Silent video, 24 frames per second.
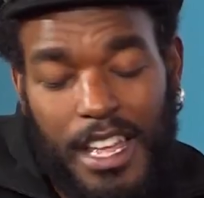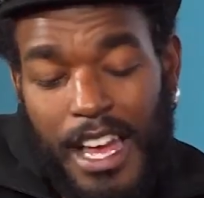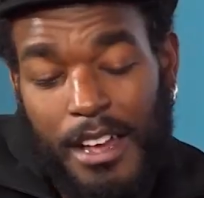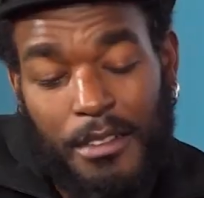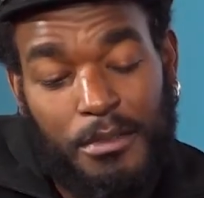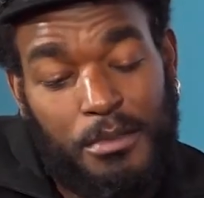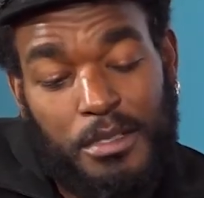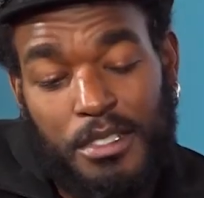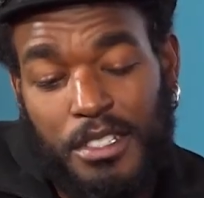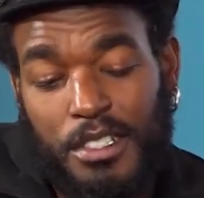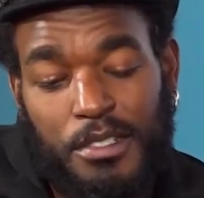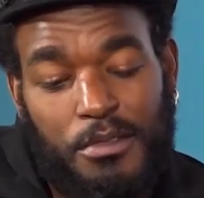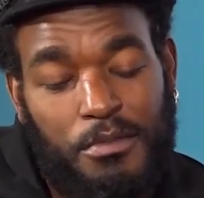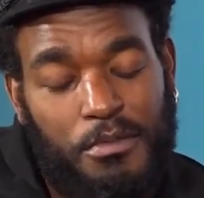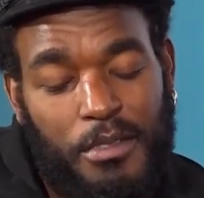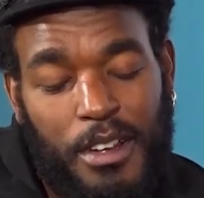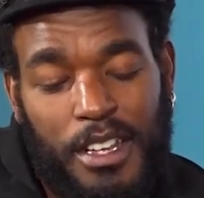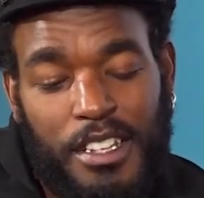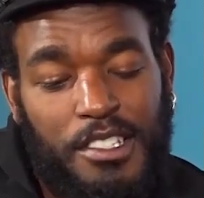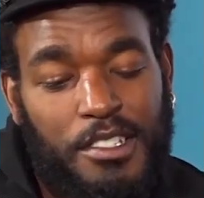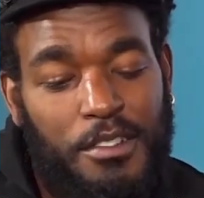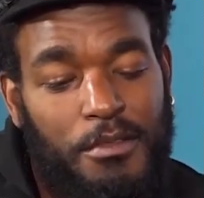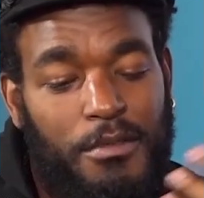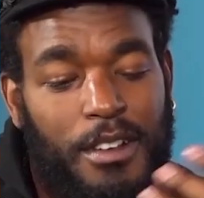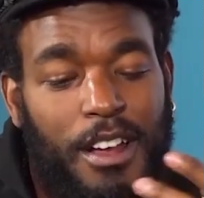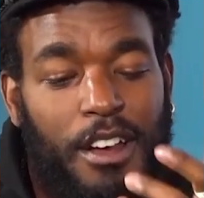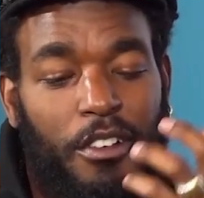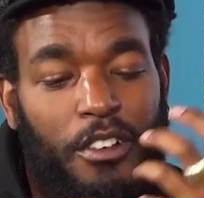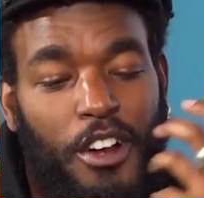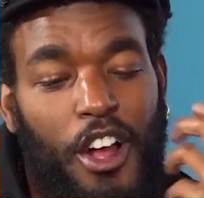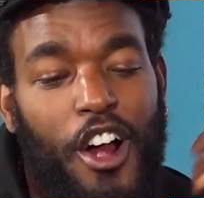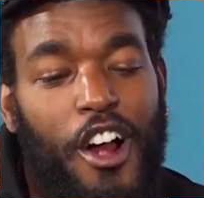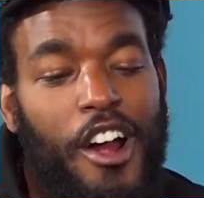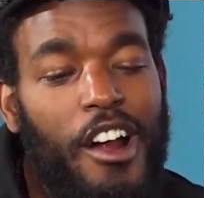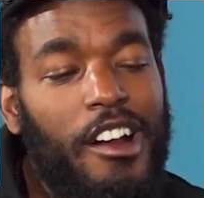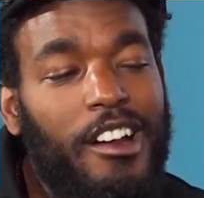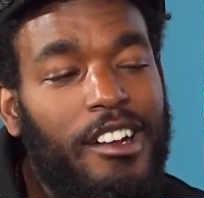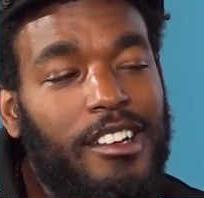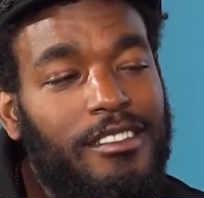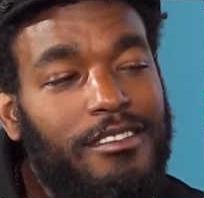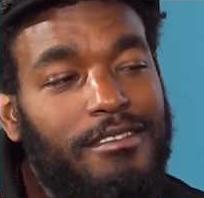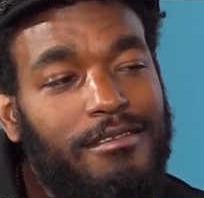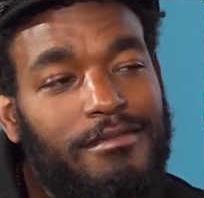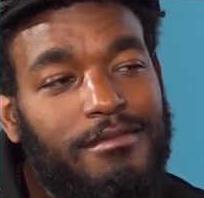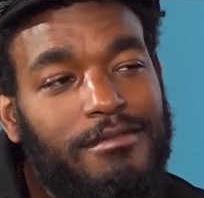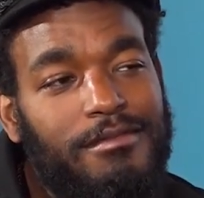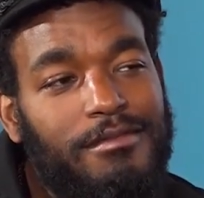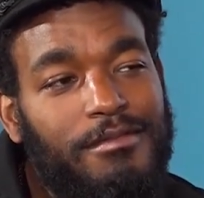I was just raised around art.
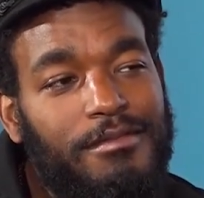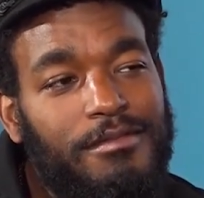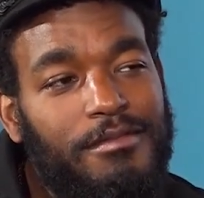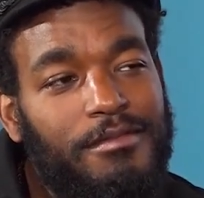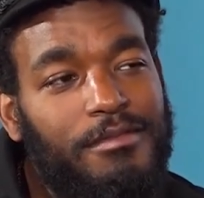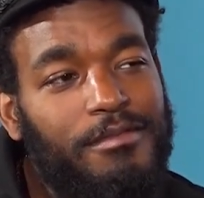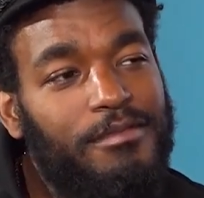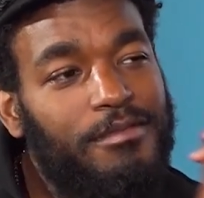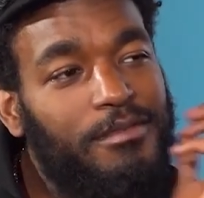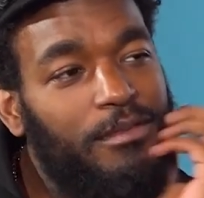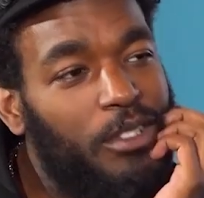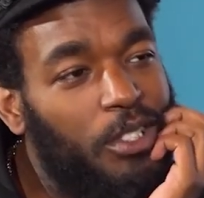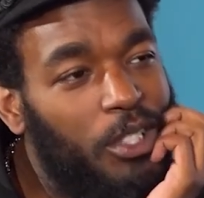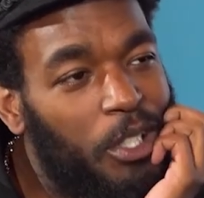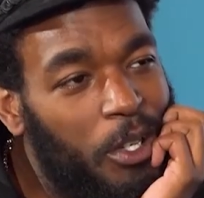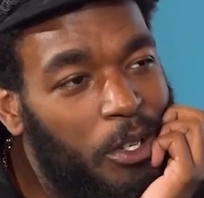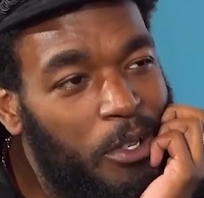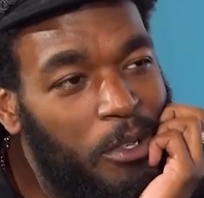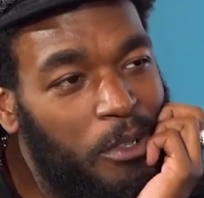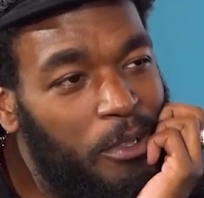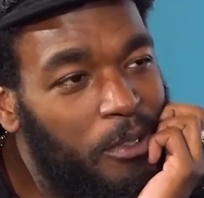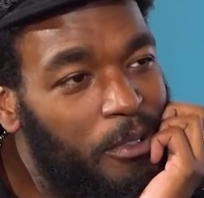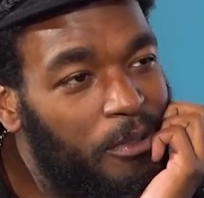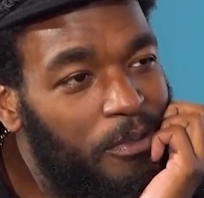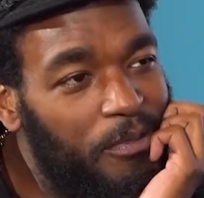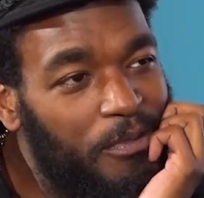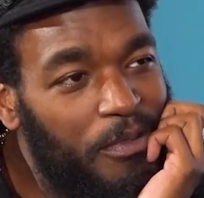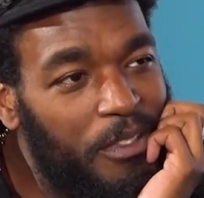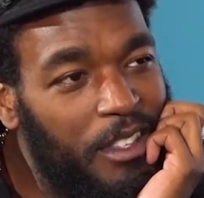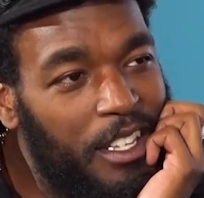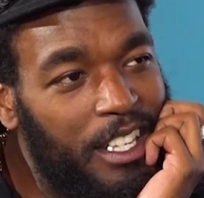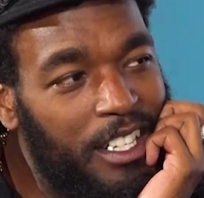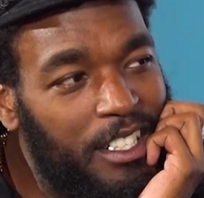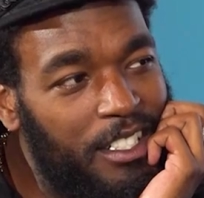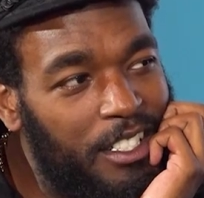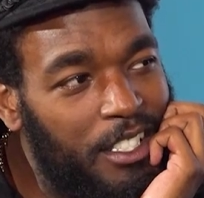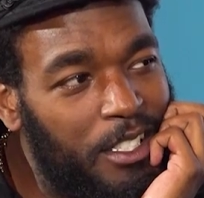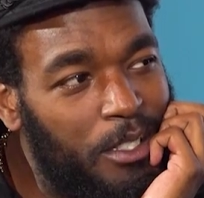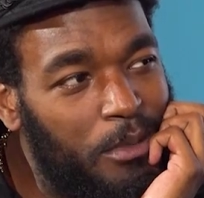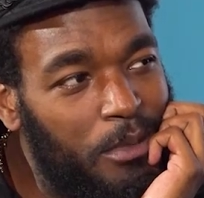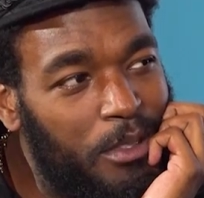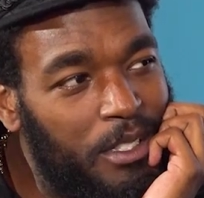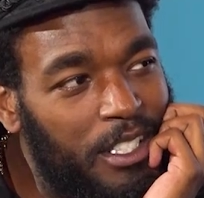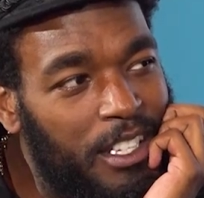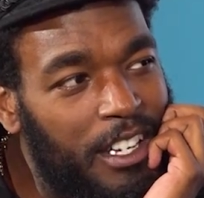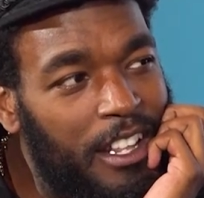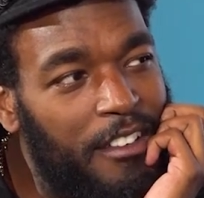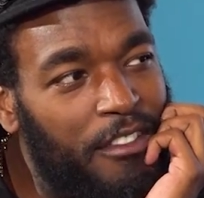Yeah. So it just
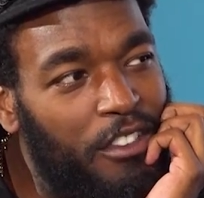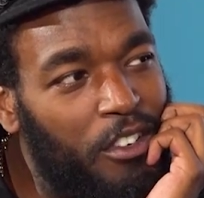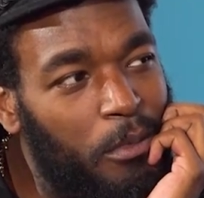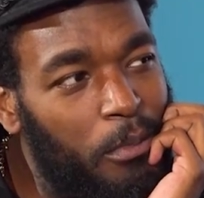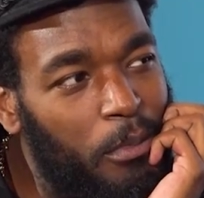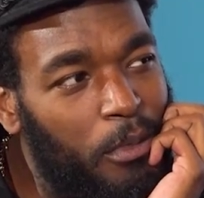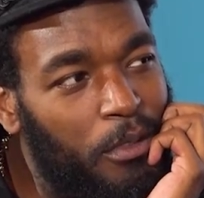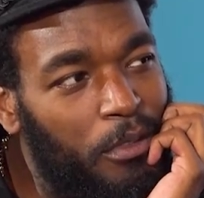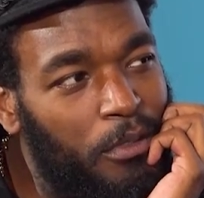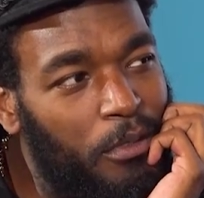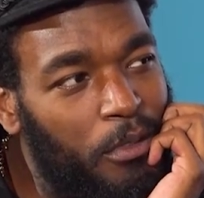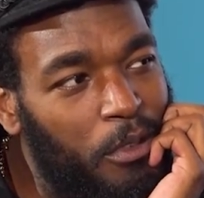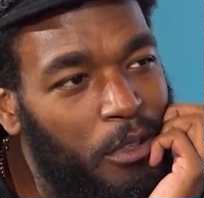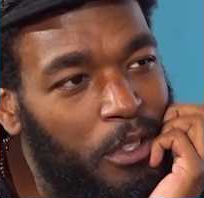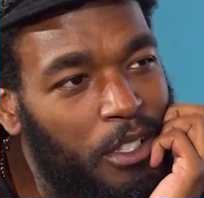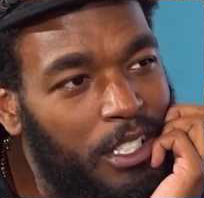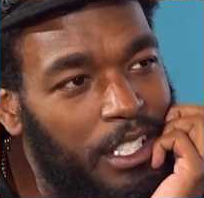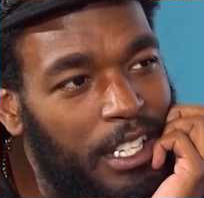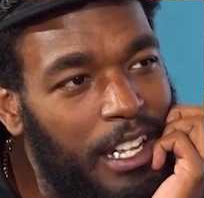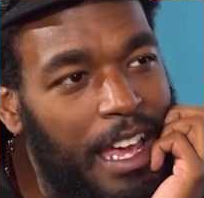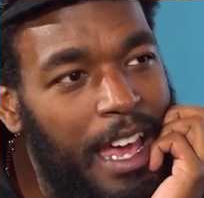was inevitable for it